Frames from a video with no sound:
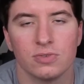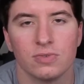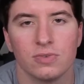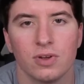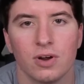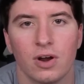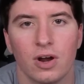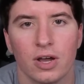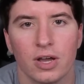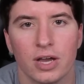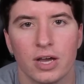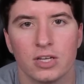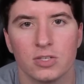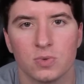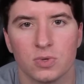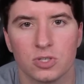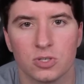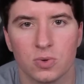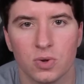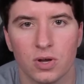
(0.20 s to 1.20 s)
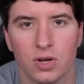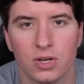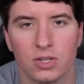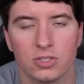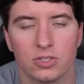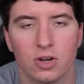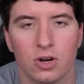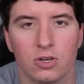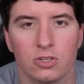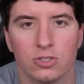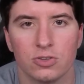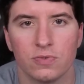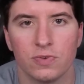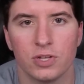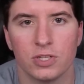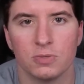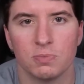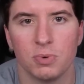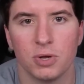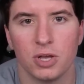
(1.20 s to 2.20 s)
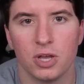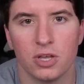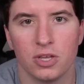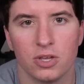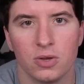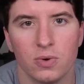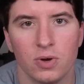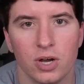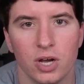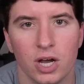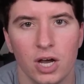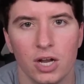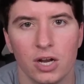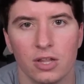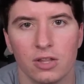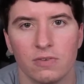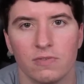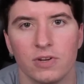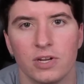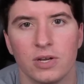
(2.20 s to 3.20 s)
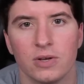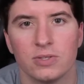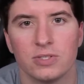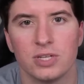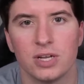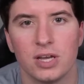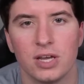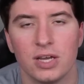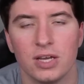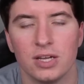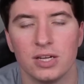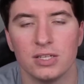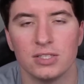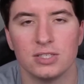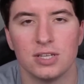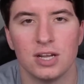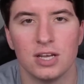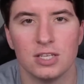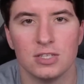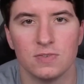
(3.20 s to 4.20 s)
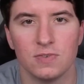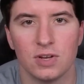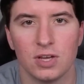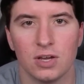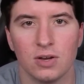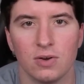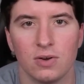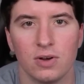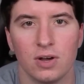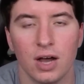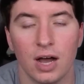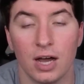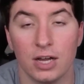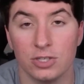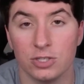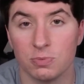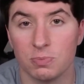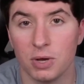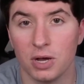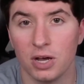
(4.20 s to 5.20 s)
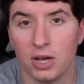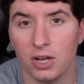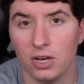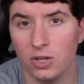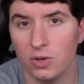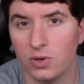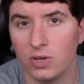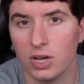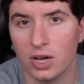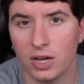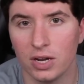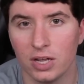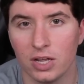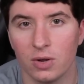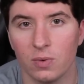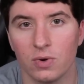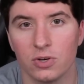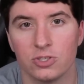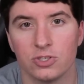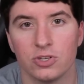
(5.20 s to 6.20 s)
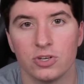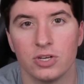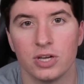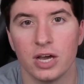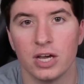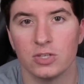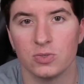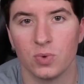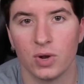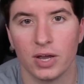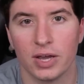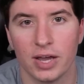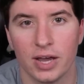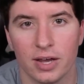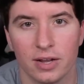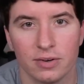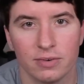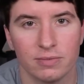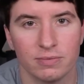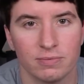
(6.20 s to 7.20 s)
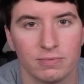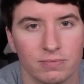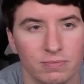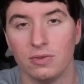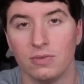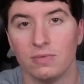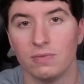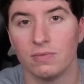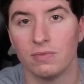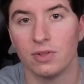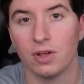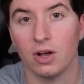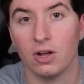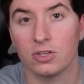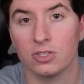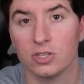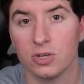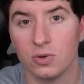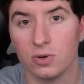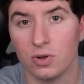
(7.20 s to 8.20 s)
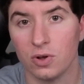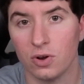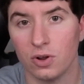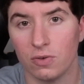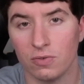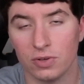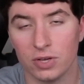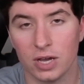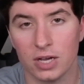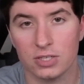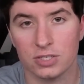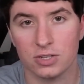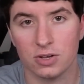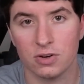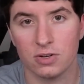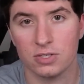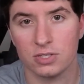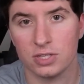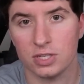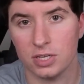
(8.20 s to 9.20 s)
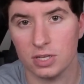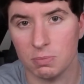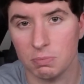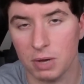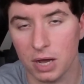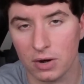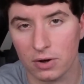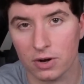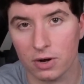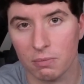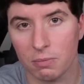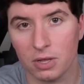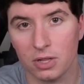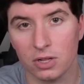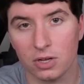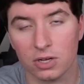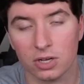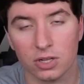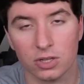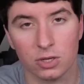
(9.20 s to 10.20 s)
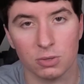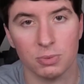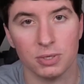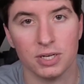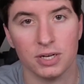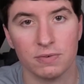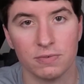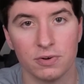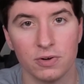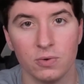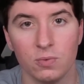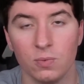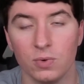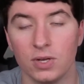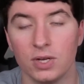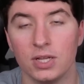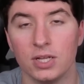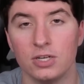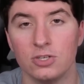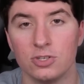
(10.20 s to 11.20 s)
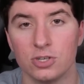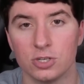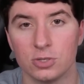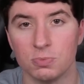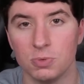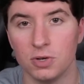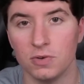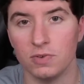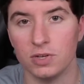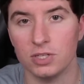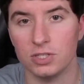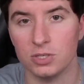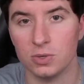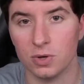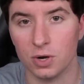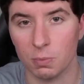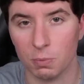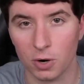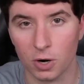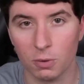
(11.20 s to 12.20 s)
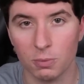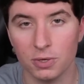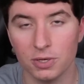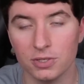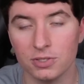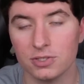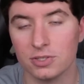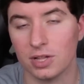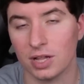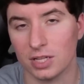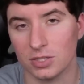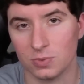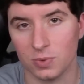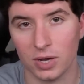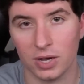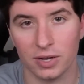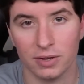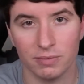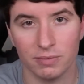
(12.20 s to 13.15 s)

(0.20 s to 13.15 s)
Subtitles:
Alright guys, what's going on? It's Carnage Defense bringing you another video today, and in today's video, I just bought a new gun and I want to show you guys what I got. Also, don't know if you guys noticed, the background may look a little bit different. We did just move into an apartment, so that's why.